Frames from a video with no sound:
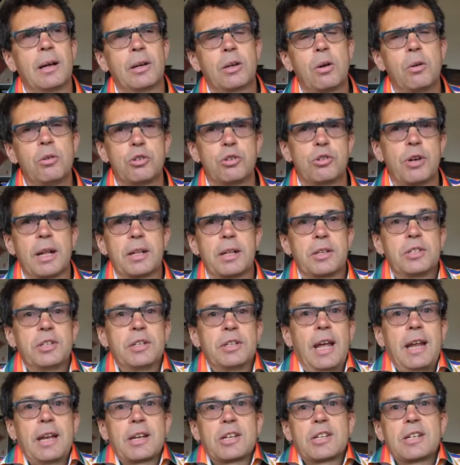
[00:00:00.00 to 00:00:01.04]
contracts
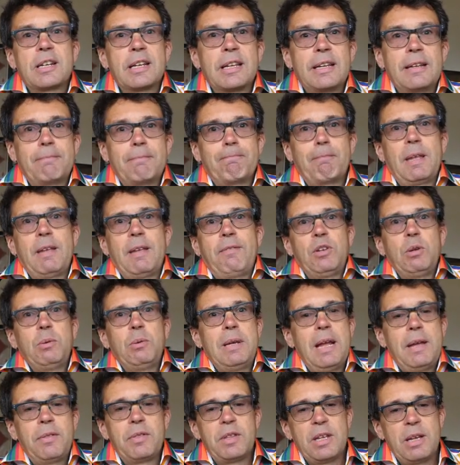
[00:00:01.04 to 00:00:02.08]
that actually, if you
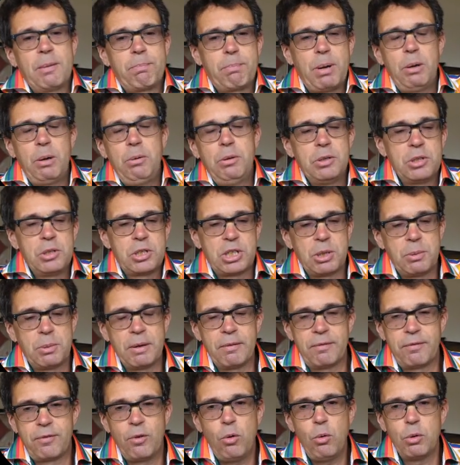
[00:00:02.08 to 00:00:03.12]
let the opponents do
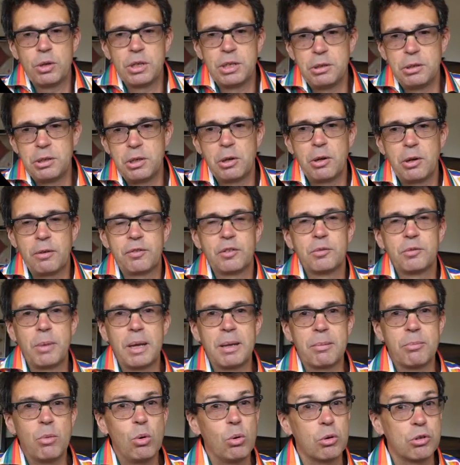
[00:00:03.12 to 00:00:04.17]
it for you, you'll often
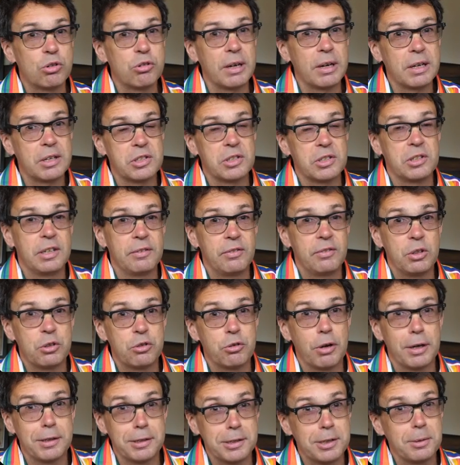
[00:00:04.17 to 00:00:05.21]
make more tricks than if you
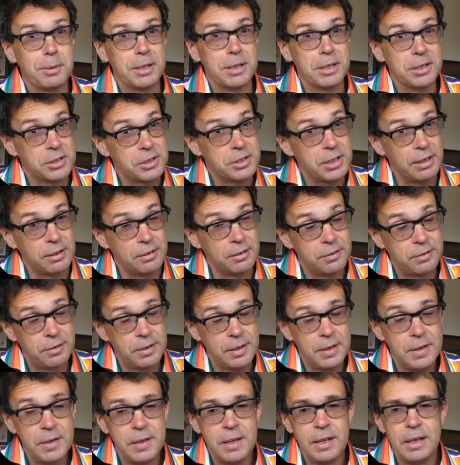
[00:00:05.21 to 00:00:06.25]
try to do it
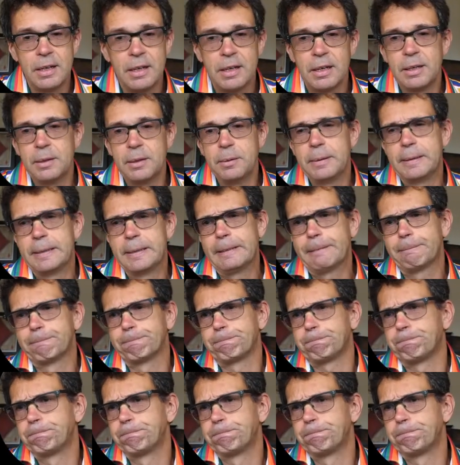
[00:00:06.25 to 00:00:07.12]
yourself. Okay.